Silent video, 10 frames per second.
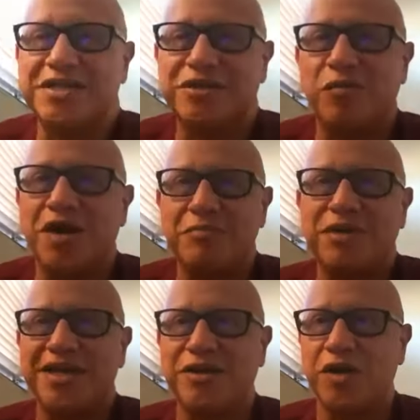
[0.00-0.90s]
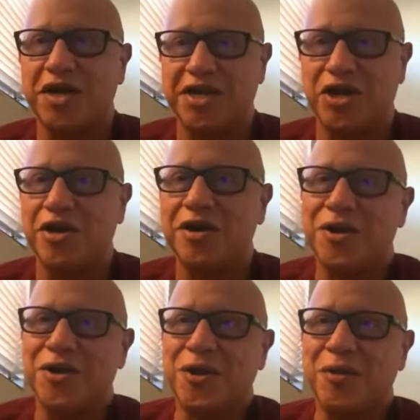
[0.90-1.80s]
didn't want to be anywhere near
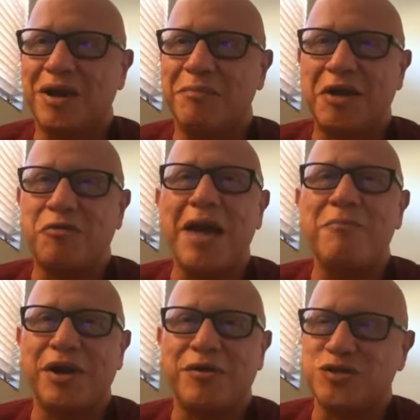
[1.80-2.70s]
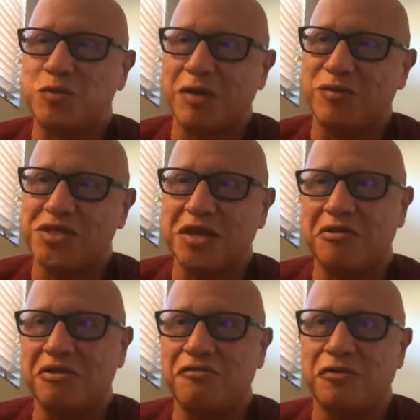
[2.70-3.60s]
my grandparents when I was
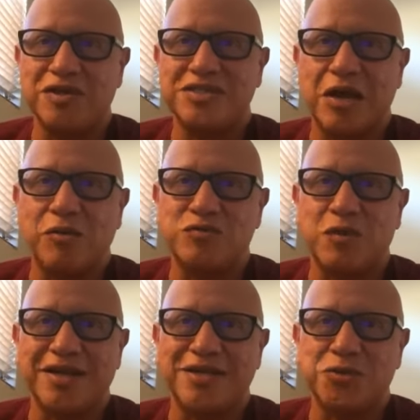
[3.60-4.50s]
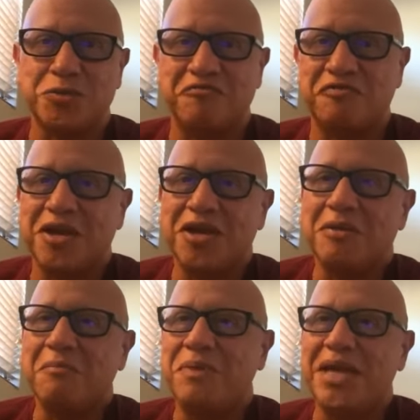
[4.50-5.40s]
younger. Of course, I always wanted to sort of
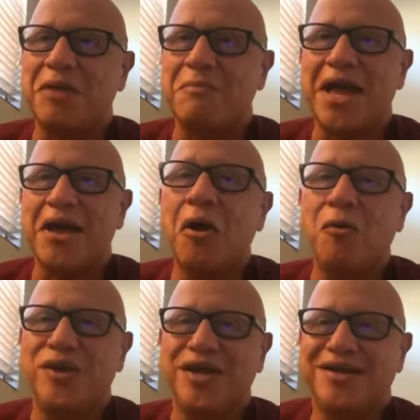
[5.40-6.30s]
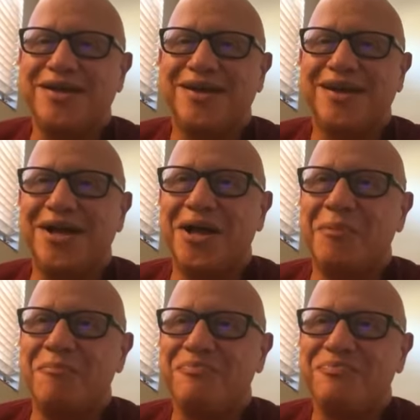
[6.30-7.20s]
be on my own,
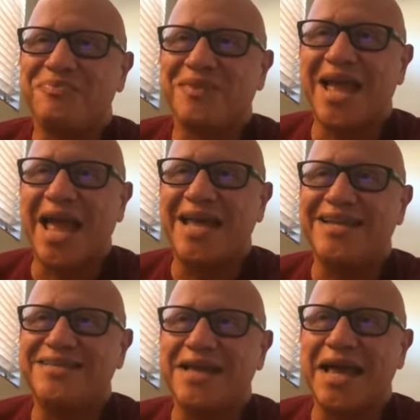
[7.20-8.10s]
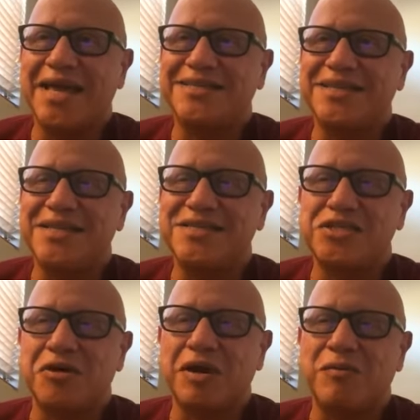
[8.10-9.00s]
um, and and and
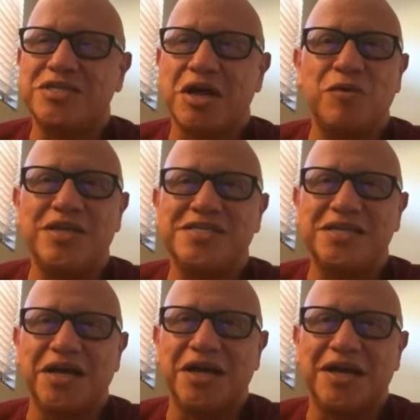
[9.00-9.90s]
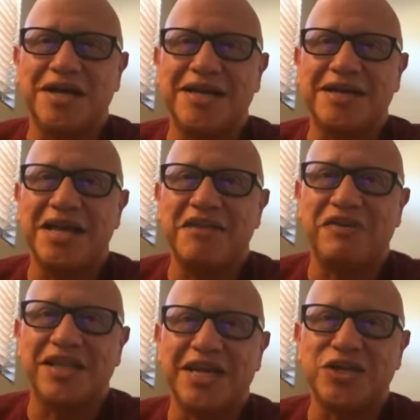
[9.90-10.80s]
so it was always uh, it kind of
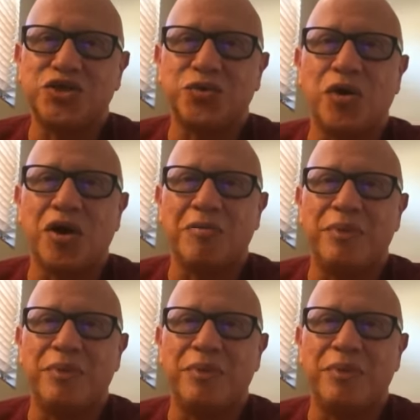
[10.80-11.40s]
felt like a chore.